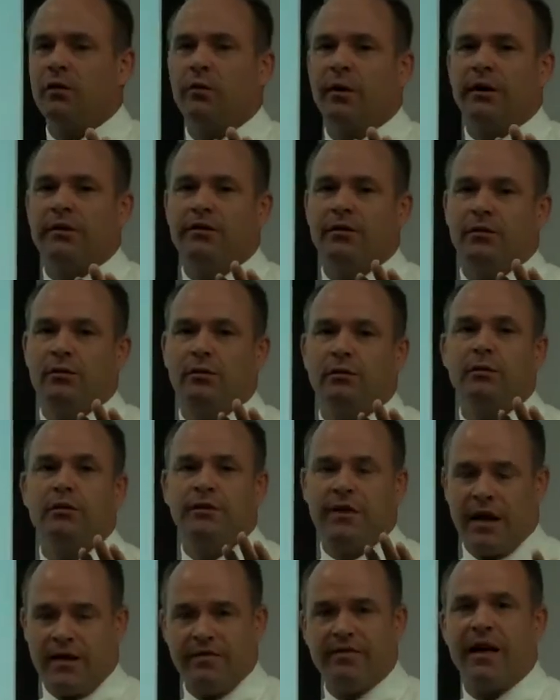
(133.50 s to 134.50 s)
is going to
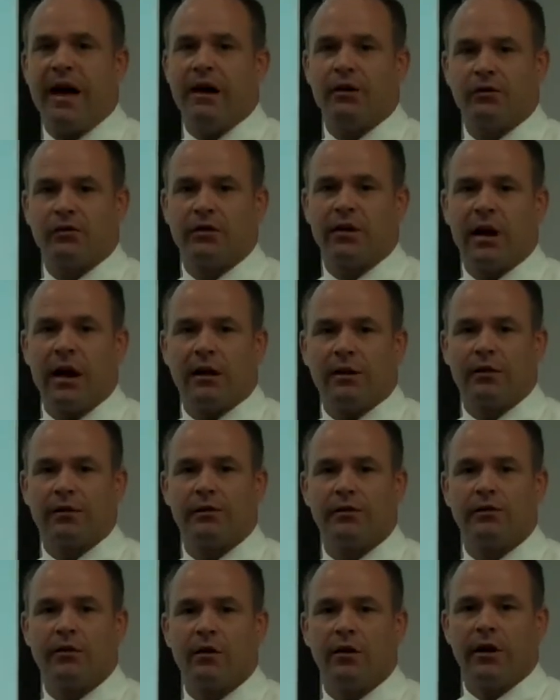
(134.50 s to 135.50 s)

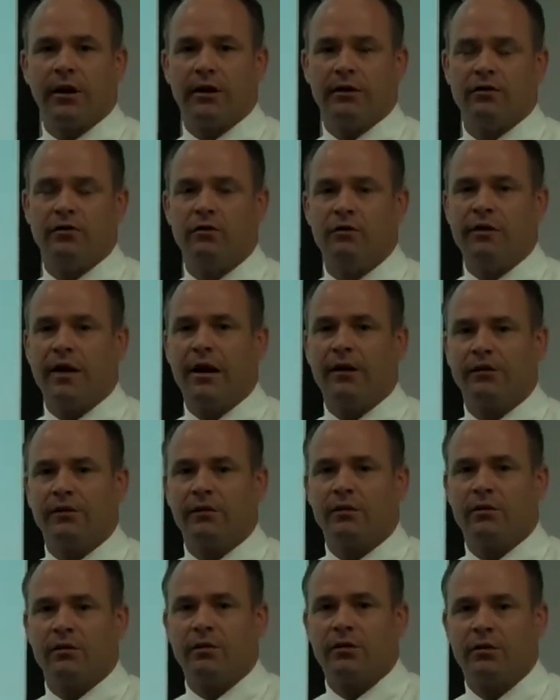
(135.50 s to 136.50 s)
$10,000 starting in
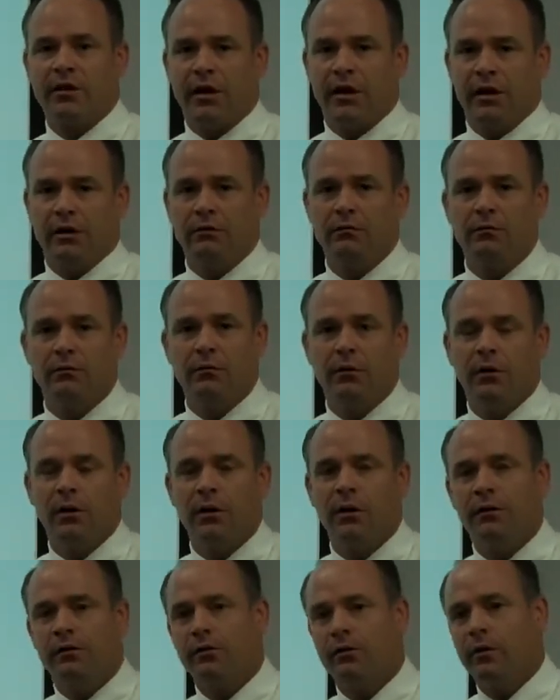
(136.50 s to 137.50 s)
2013.
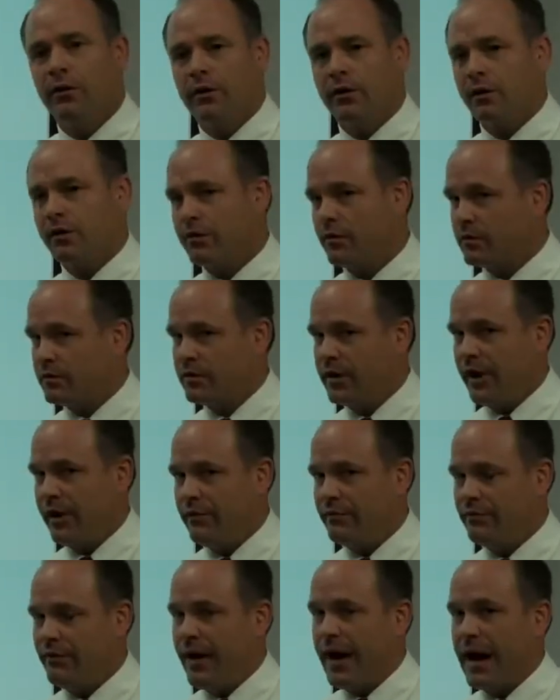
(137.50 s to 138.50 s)
It is going to
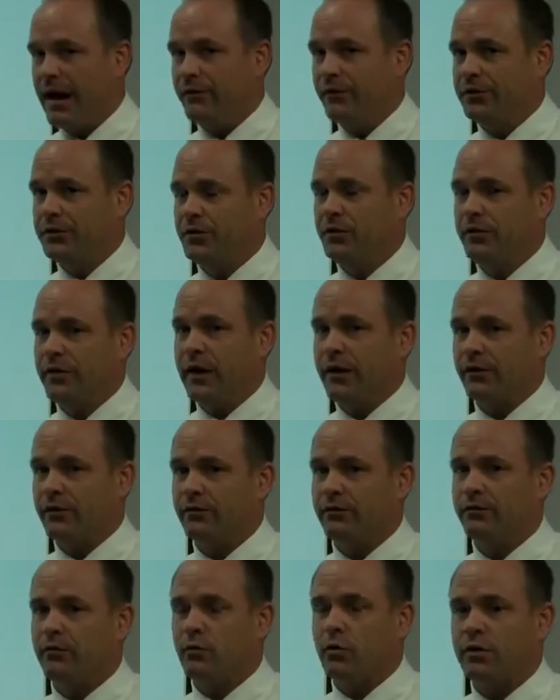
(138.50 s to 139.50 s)
$13,500 in
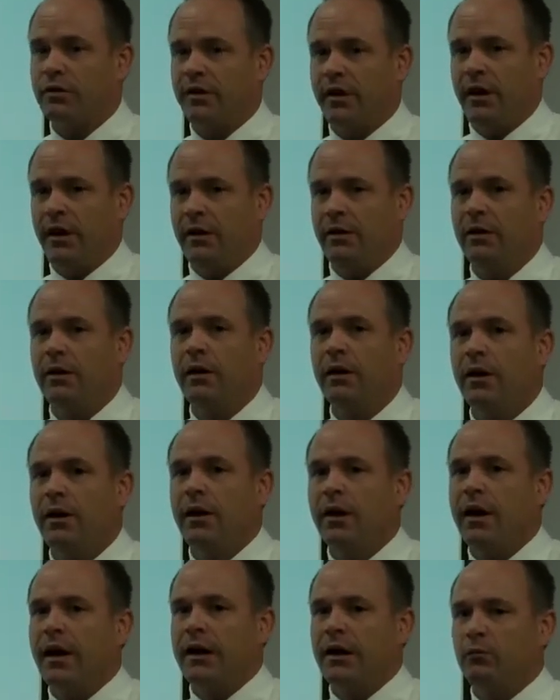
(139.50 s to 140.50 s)
2014,
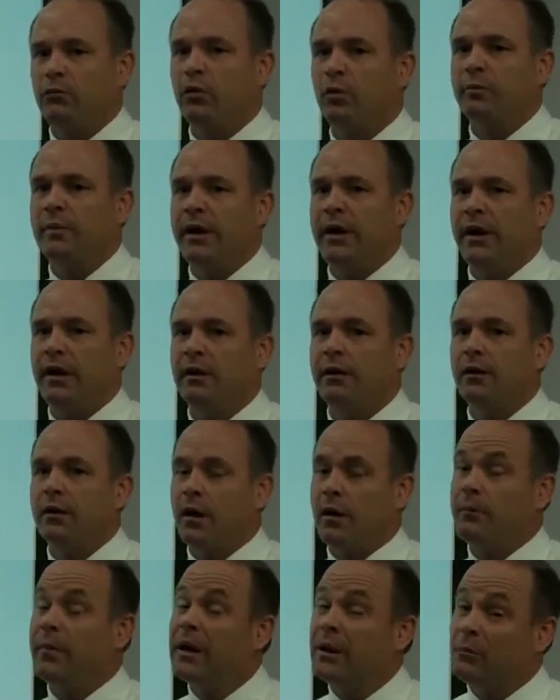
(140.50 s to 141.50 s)
and it will be
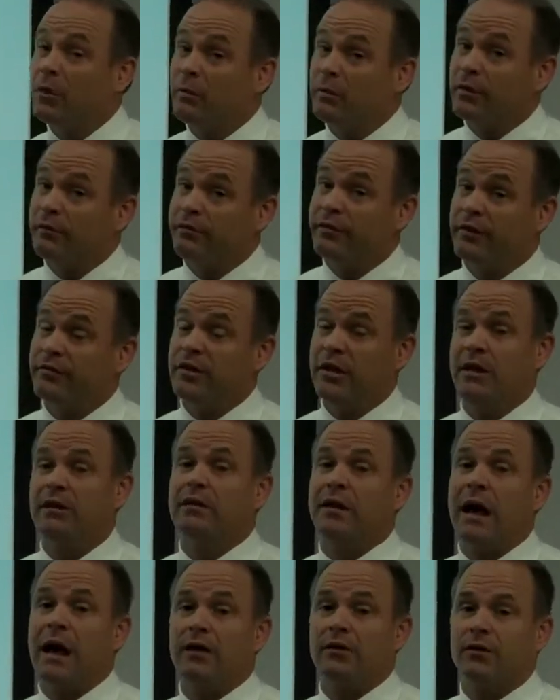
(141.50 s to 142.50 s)
a minimum of
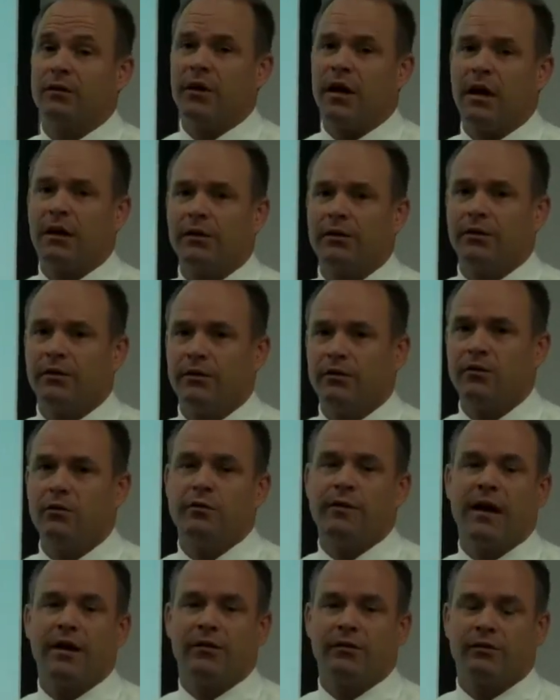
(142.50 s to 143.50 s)
$15,000 in
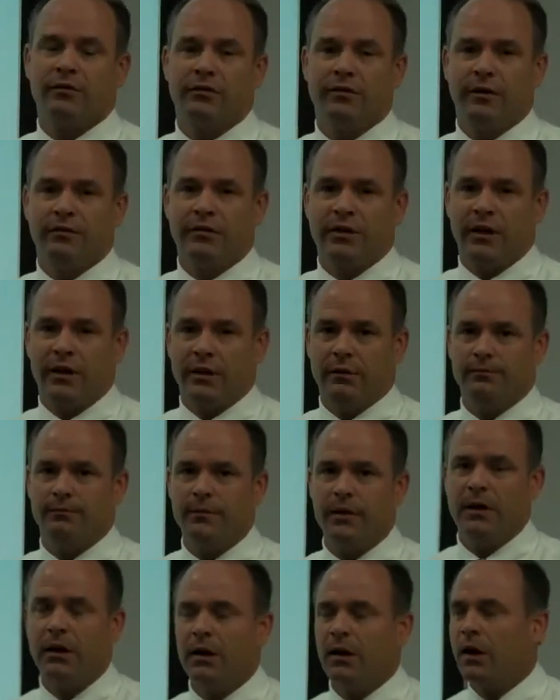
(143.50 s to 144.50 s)
2015.
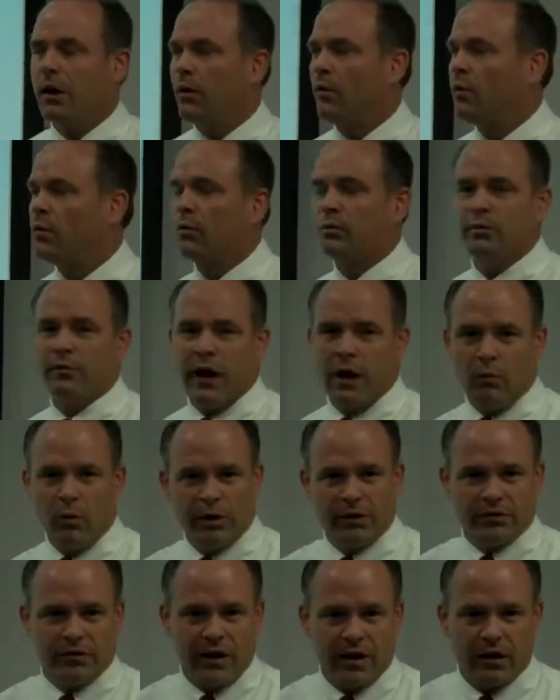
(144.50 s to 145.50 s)
Now,
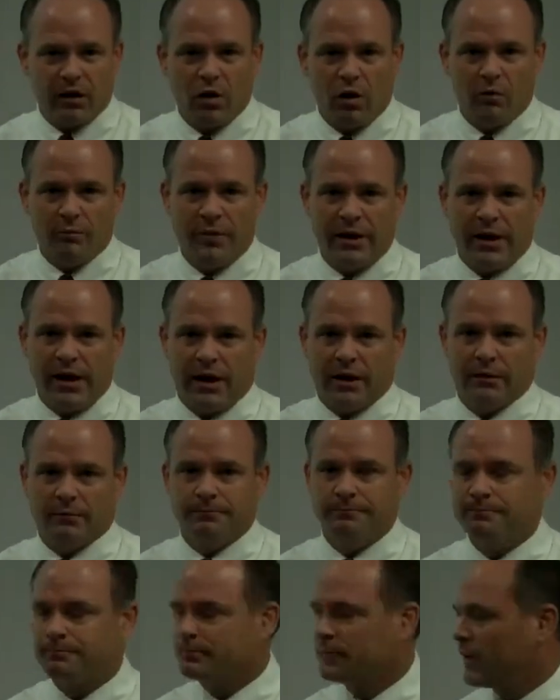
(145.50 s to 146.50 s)
what does that all mean?
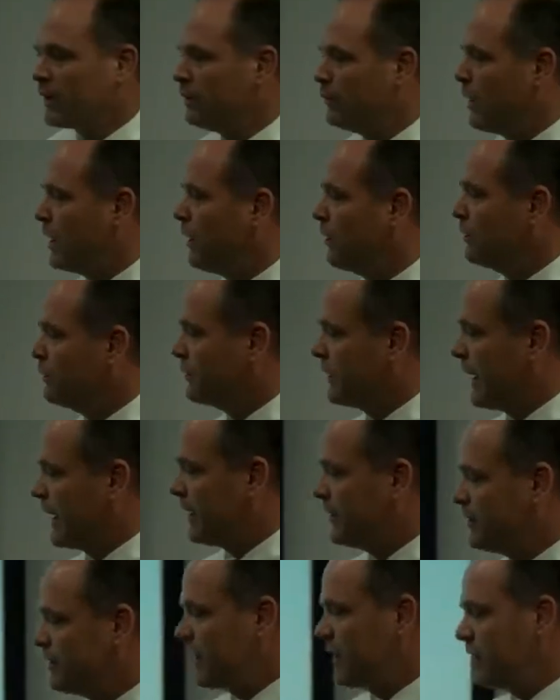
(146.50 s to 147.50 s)
Well,
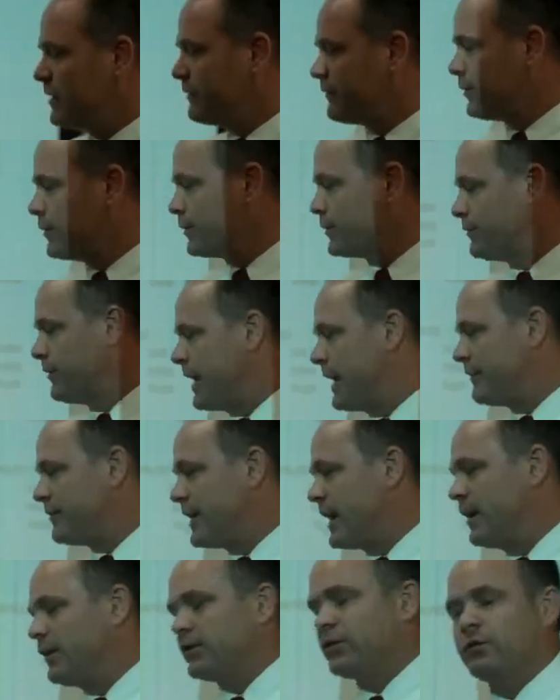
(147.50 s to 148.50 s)
like I said, the first
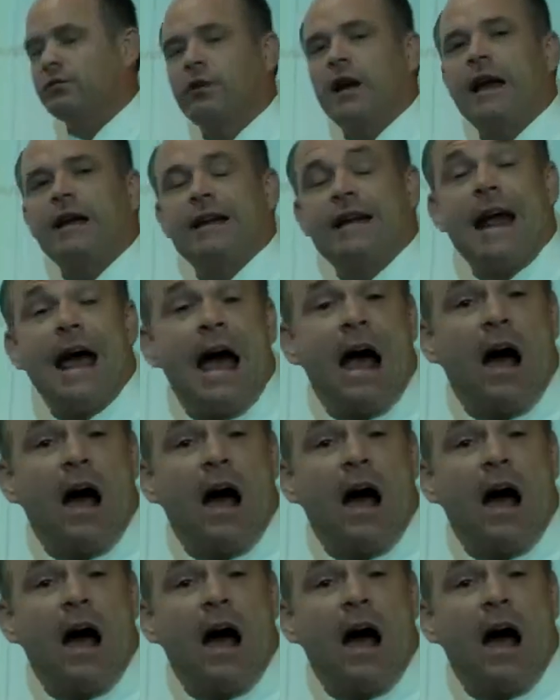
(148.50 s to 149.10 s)
$5,000 right